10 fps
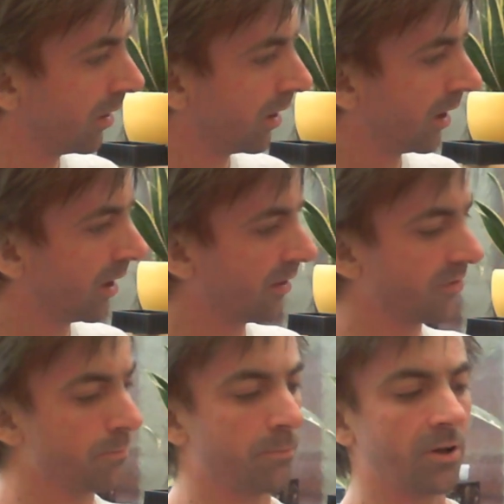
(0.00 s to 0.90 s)

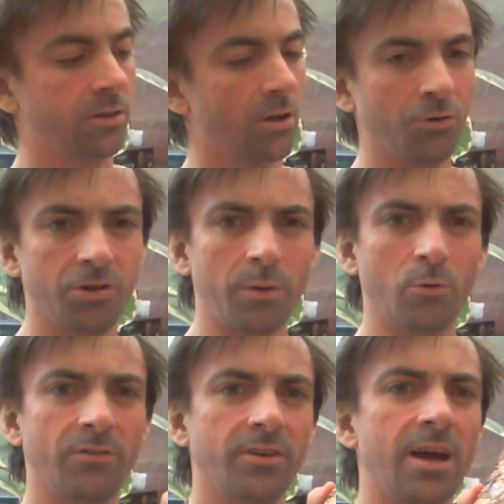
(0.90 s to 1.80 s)
There's a close-up. I
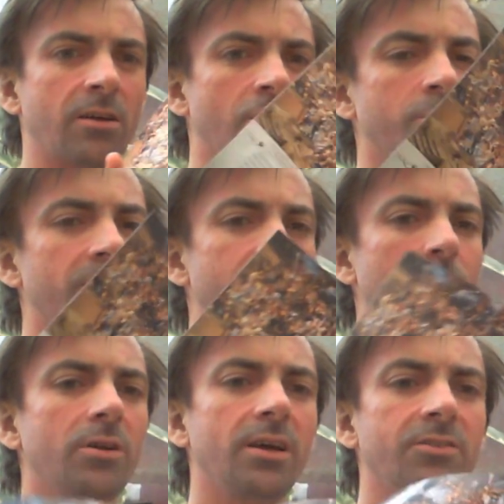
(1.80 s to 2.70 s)
wonder if we can get a close-up of this
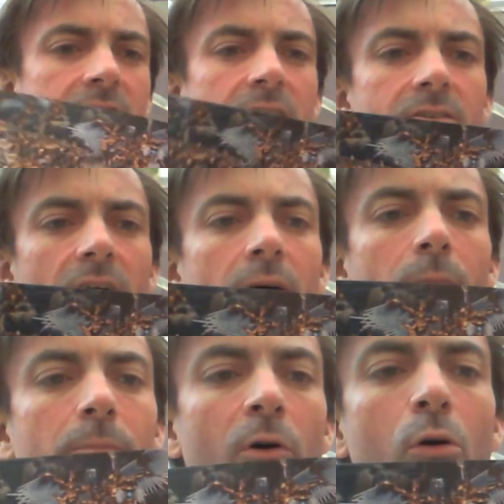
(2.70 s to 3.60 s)
one. It is a
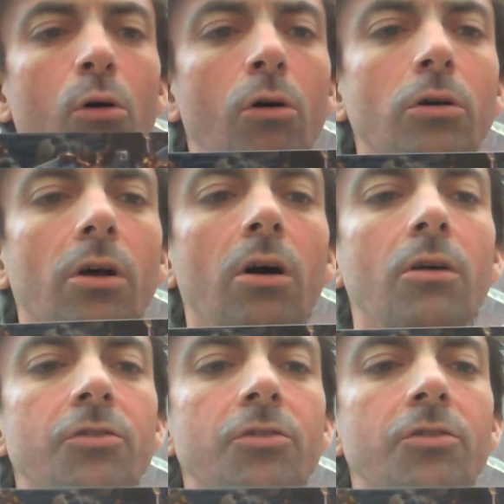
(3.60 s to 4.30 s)
horde of